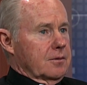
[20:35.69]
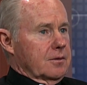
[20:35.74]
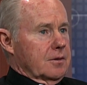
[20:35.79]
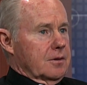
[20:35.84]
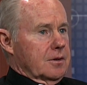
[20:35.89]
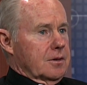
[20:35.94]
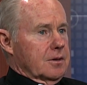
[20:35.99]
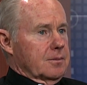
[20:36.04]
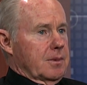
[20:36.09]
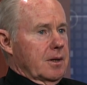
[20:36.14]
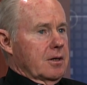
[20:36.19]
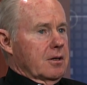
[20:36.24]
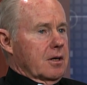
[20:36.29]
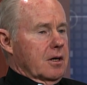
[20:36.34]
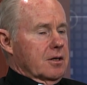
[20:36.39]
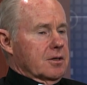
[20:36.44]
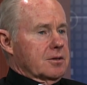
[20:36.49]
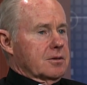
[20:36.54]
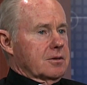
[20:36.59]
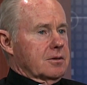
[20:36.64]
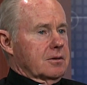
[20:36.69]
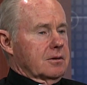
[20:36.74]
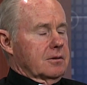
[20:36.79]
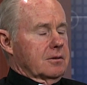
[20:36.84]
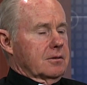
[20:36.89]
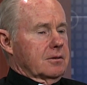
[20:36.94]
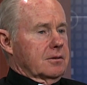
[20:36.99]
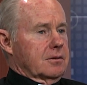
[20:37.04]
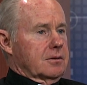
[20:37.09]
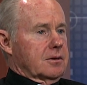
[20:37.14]
the Pentecost
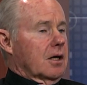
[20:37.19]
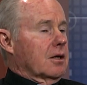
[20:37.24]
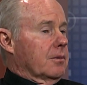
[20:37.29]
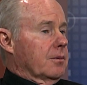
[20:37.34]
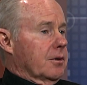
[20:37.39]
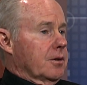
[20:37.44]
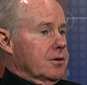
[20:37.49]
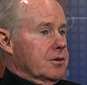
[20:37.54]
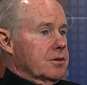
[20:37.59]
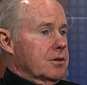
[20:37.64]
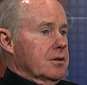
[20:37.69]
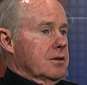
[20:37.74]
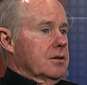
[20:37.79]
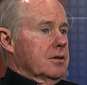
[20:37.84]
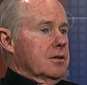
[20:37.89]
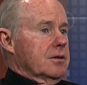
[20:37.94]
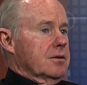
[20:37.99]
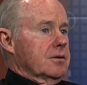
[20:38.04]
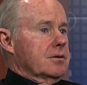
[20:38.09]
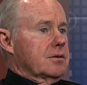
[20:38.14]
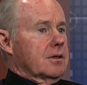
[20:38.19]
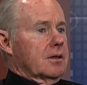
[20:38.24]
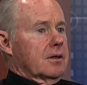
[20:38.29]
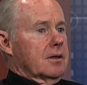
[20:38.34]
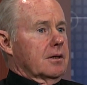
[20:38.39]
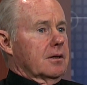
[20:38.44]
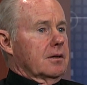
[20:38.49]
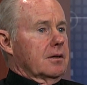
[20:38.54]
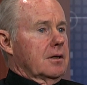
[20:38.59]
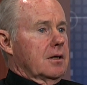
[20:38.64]
celebration is
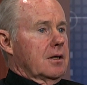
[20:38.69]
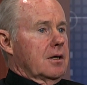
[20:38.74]
uh,